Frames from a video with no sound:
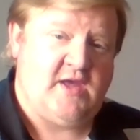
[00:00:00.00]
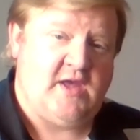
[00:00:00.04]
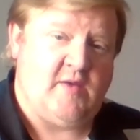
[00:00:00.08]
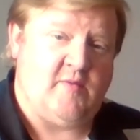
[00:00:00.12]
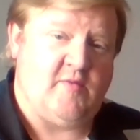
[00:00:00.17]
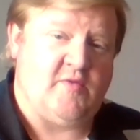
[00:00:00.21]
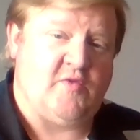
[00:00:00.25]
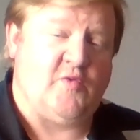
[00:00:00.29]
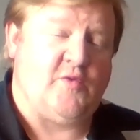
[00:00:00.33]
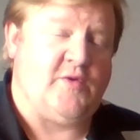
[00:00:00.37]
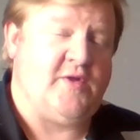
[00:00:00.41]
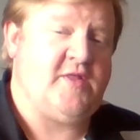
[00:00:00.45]
It
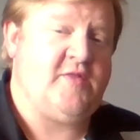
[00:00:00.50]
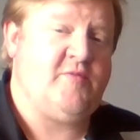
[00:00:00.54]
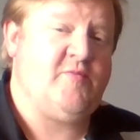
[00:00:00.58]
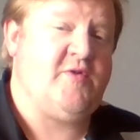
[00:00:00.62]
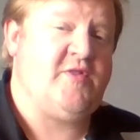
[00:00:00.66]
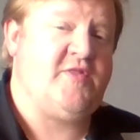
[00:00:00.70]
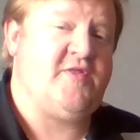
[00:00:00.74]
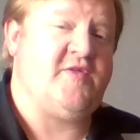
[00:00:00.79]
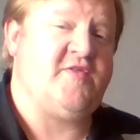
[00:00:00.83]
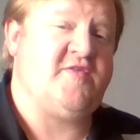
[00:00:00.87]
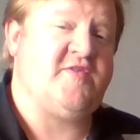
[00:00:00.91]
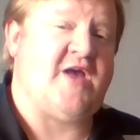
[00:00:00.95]
was only
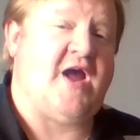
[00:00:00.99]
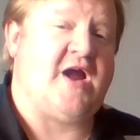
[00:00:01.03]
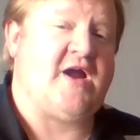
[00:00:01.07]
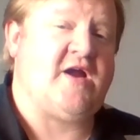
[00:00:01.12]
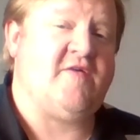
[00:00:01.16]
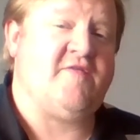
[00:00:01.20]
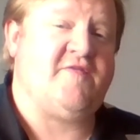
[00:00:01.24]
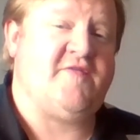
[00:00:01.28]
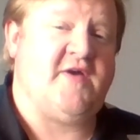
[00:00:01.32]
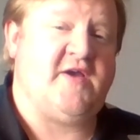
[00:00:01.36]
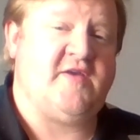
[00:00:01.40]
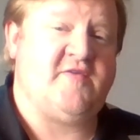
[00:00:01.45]
with the
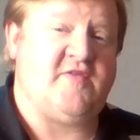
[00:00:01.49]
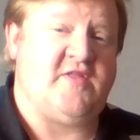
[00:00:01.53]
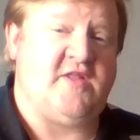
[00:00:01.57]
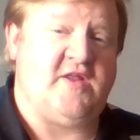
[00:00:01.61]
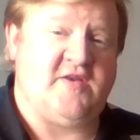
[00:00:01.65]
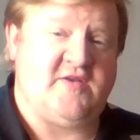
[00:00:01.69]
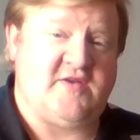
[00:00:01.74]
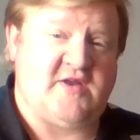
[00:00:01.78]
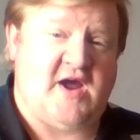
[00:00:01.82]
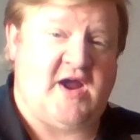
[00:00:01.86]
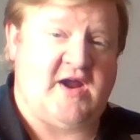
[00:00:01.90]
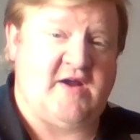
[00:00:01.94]
sacrifice of the
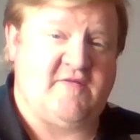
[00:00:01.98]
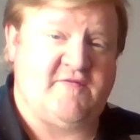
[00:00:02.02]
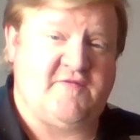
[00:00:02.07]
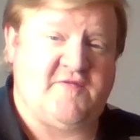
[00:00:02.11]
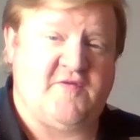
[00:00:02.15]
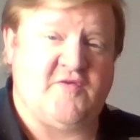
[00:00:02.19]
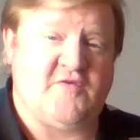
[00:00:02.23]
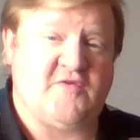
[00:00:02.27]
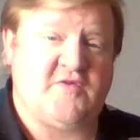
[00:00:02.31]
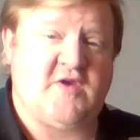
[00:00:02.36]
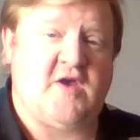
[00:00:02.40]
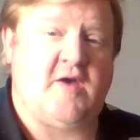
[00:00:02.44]
entire
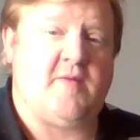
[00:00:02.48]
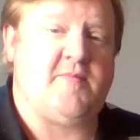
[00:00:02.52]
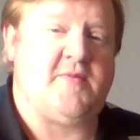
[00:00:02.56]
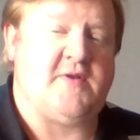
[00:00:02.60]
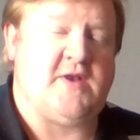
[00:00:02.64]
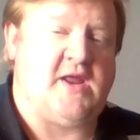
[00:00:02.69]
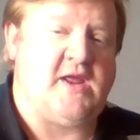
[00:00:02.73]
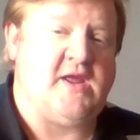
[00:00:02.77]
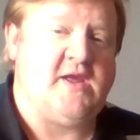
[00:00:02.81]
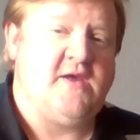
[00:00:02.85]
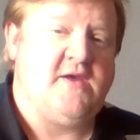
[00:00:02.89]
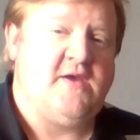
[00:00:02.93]
First
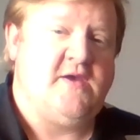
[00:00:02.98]
Company